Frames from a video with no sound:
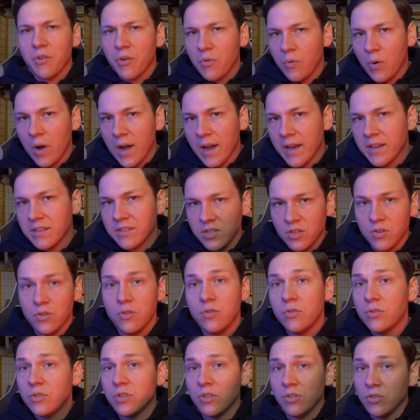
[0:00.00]
requires
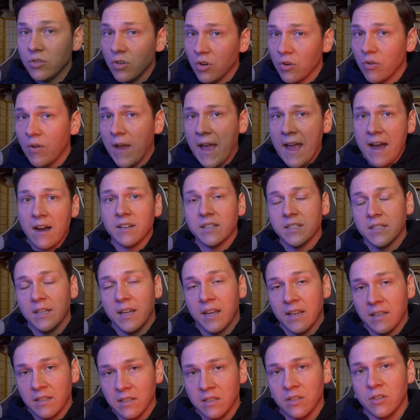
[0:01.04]
you to go out
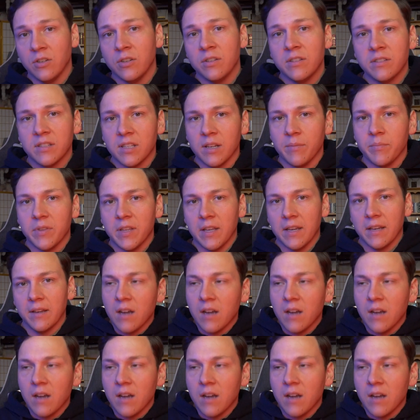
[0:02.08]
and learn something.